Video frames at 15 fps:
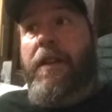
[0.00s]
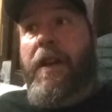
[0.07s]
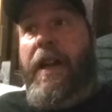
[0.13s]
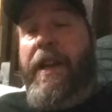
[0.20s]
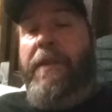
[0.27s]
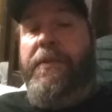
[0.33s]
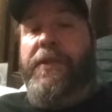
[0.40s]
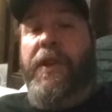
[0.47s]

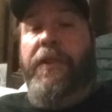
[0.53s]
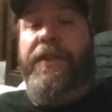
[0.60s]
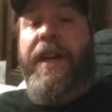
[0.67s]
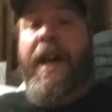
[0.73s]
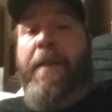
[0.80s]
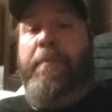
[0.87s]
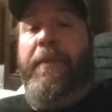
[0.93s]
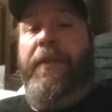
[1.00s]
and it was on
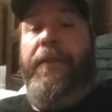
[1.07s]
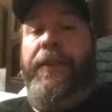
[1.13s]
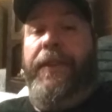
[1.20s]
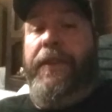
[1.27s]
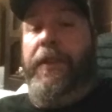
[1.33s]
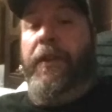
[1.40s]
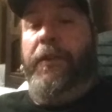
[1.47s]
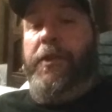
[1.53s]
top
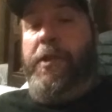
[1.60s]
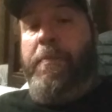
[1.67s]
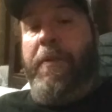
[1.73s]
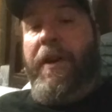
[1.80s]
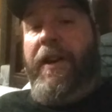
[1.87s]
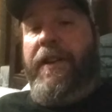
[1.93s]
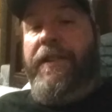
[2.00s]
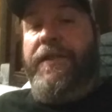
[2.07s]
of the
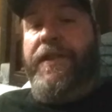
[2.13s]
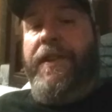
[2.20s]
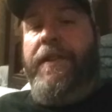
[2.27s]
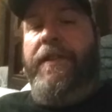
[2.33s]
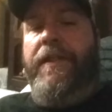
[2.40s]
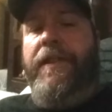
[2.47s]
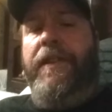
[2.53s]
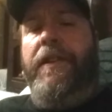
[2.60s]
springs.
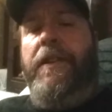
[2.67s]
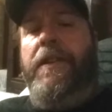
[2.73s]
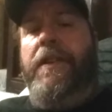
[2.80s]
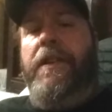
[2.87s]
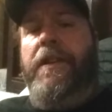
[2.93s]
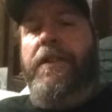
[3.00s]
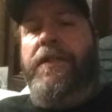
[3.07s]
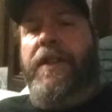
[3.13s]

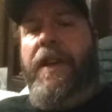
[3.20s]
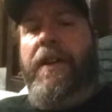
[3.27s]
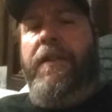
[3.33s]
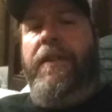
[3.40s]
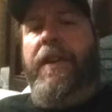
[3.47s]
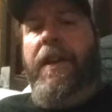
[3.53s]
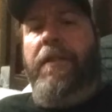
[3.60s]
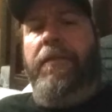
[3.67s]
So,
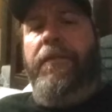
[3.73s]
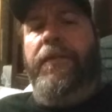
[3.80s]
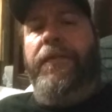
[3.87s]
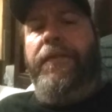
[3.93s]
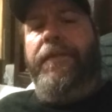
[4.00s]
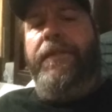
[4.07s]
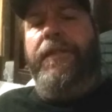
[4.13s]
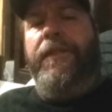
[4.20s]
I
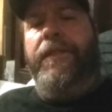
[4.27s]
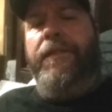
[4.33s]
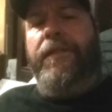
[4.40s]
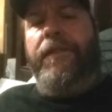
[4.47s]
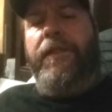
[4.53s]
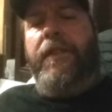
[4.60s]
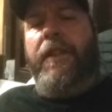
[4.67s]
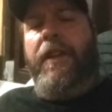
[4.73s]

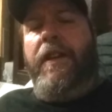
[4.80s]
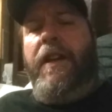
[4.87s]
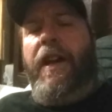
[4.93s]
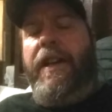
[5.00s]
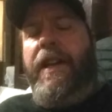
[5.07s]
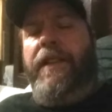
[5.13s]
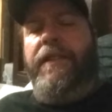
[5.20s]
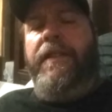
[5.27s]

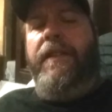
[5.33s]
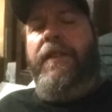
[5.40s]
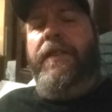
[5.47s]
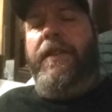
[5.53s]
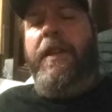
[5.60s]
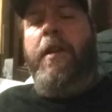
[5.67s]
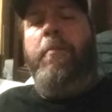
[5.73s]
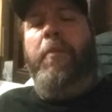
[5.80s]
get to
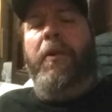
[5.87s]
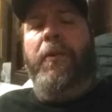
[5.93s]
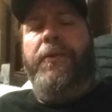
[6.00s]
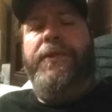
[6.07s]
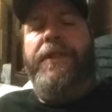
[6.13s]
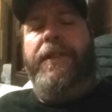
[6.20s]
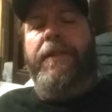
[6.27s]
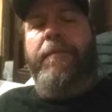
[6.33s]
the
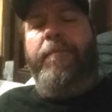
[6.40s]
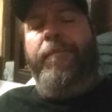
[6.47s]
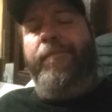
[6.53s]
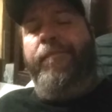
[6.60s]
U-bolts.